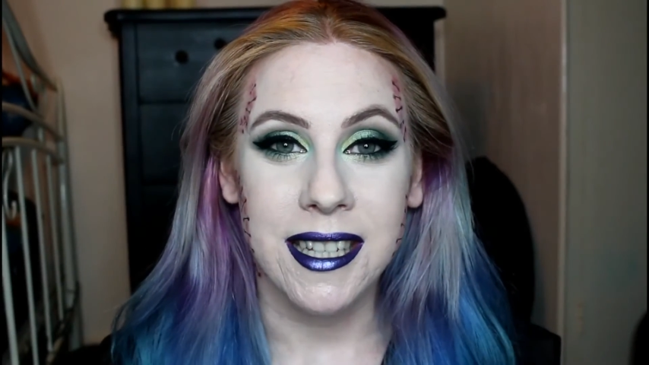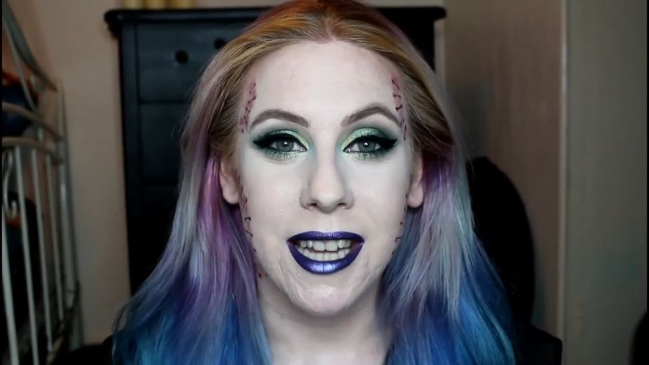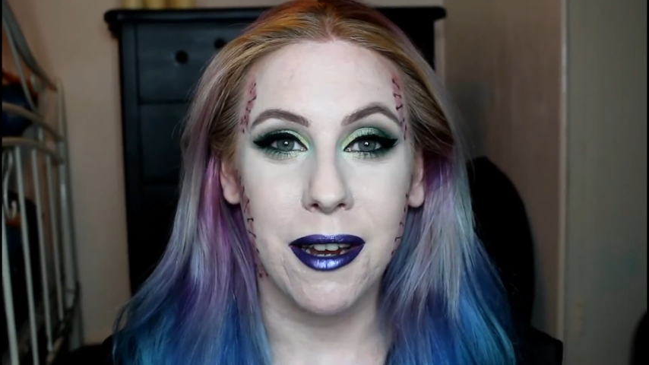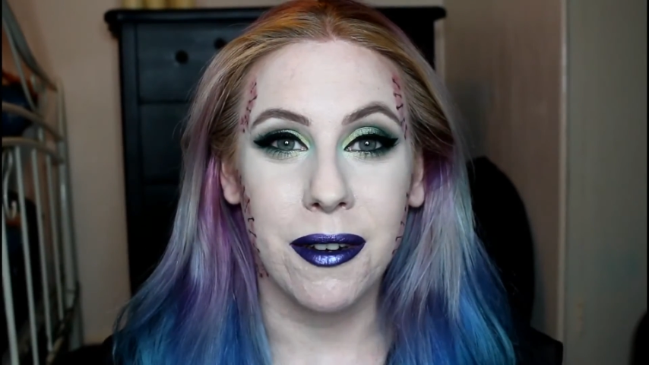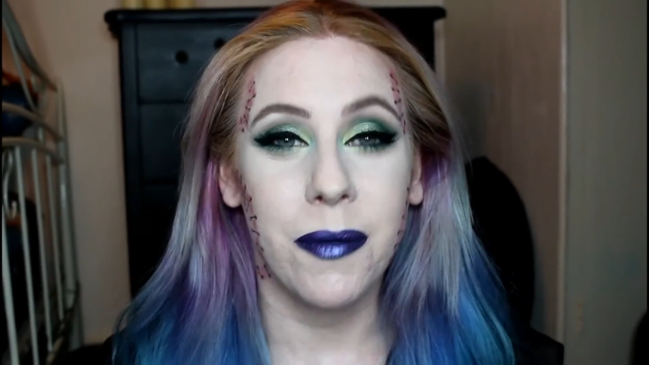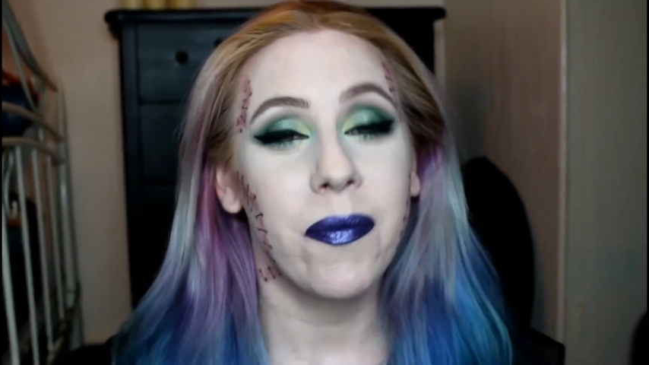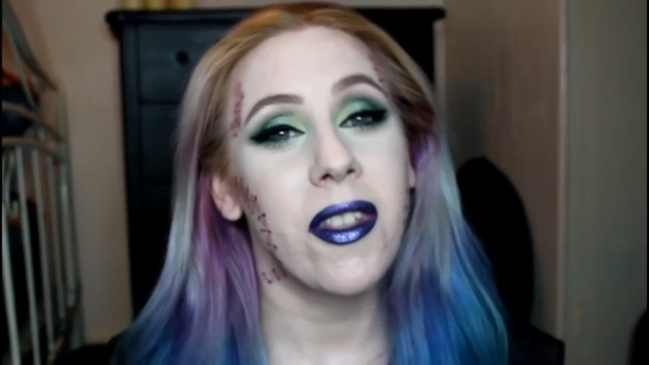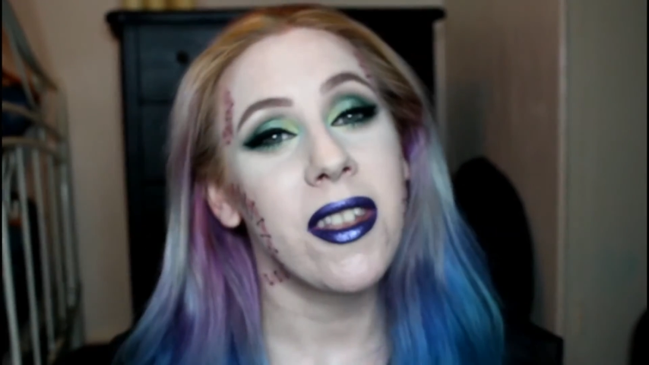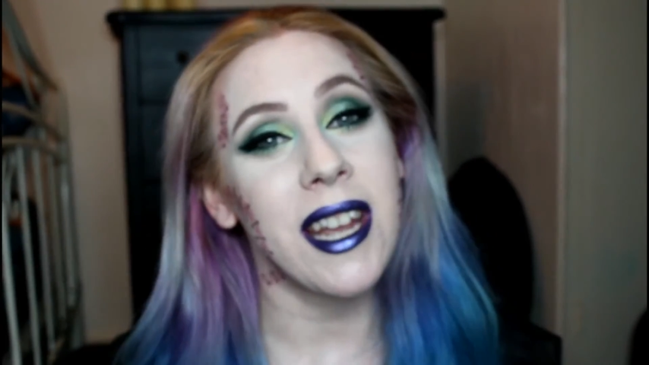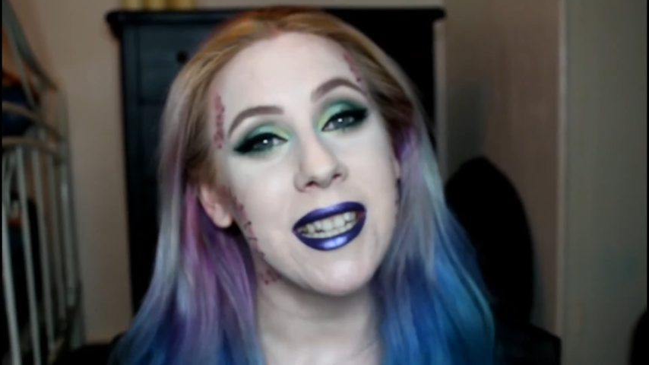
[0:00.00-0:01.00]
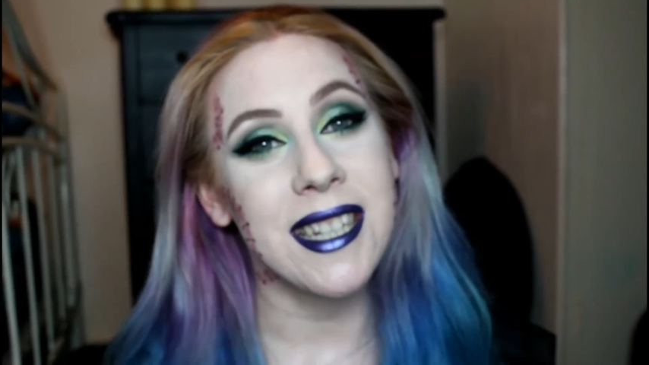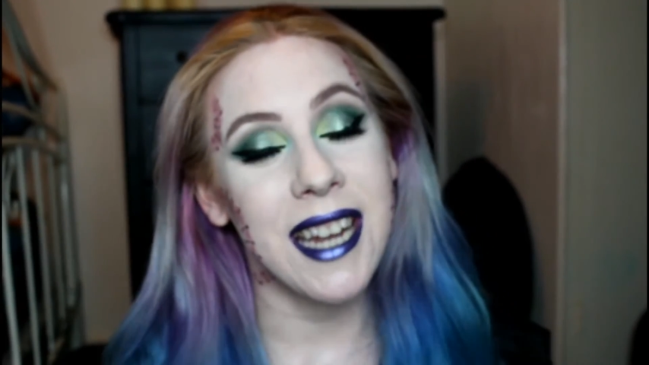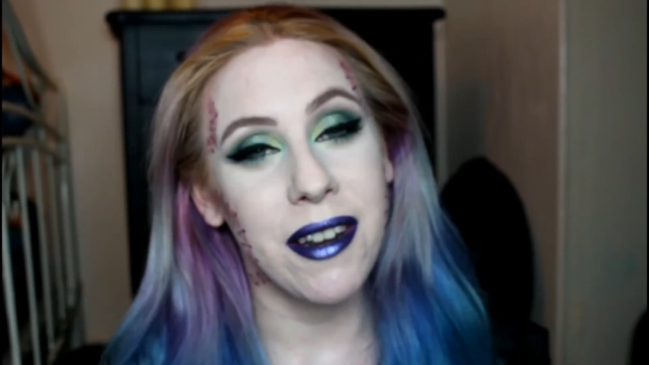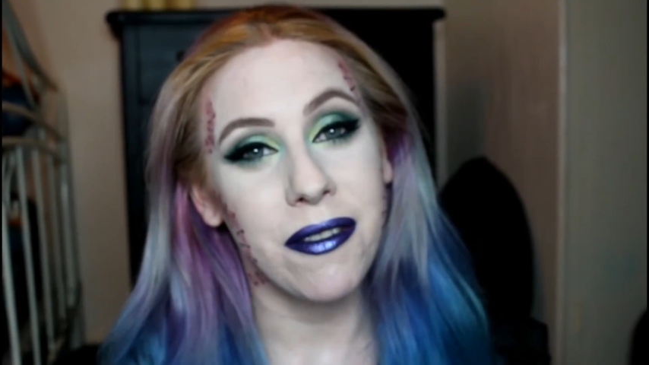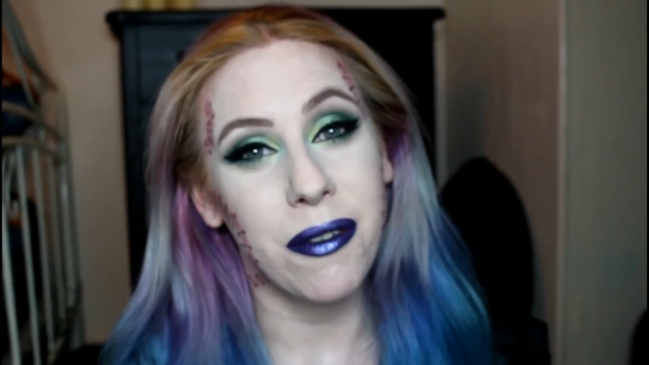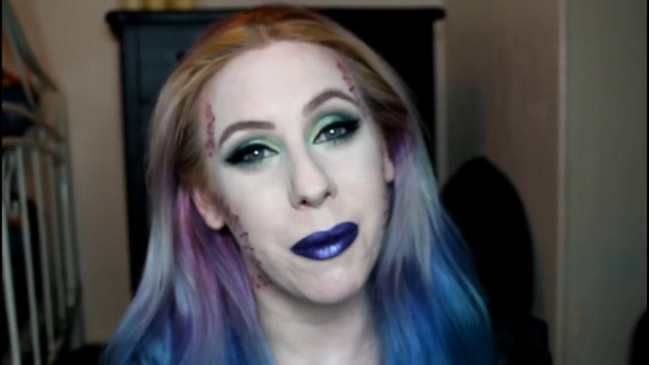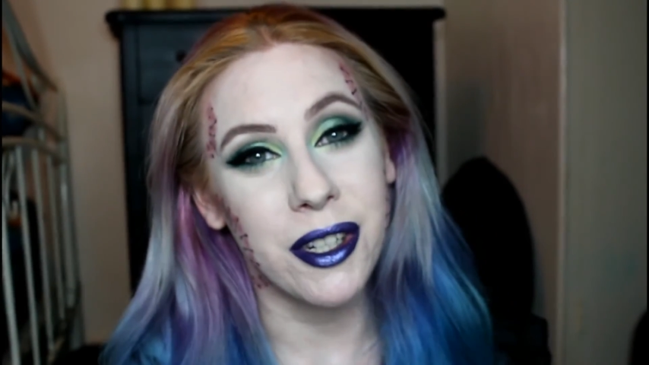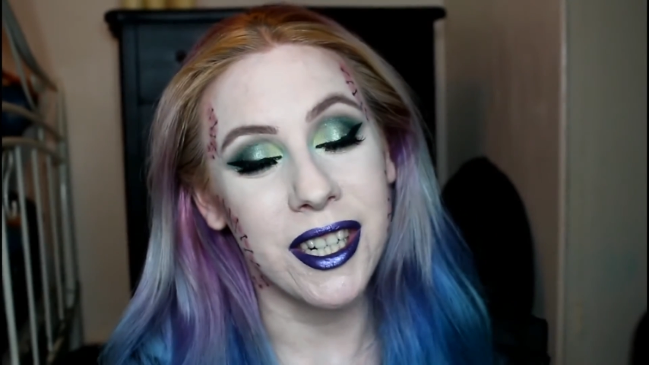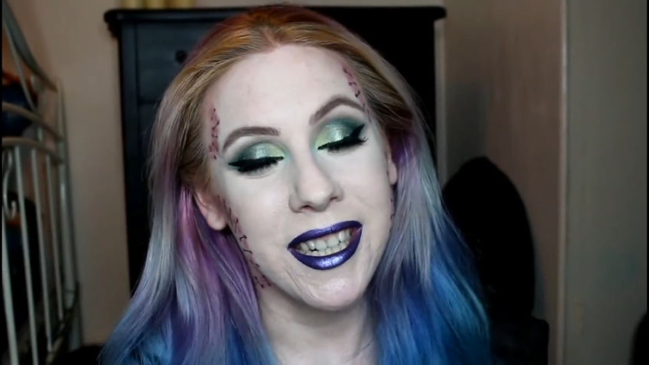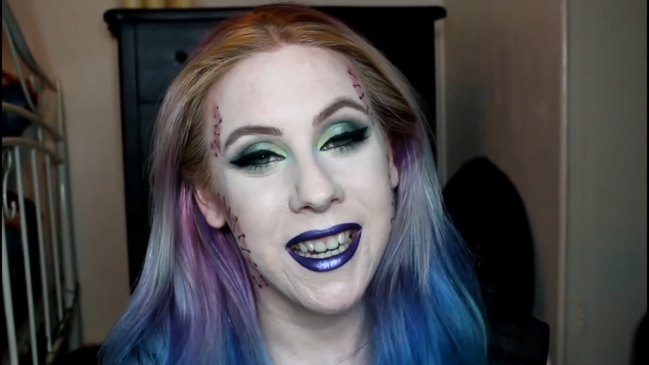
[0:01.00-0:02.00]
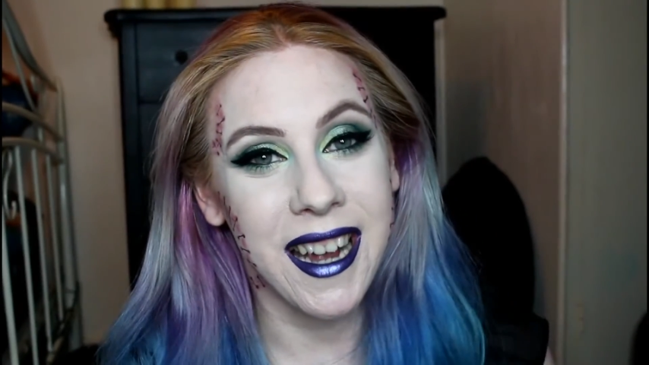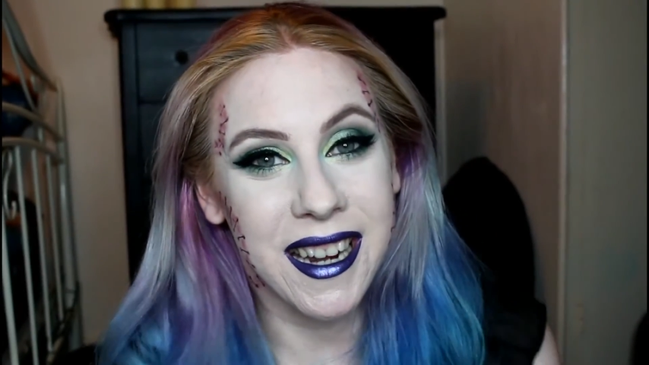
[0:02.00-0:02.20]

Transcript: So thanks again for watching,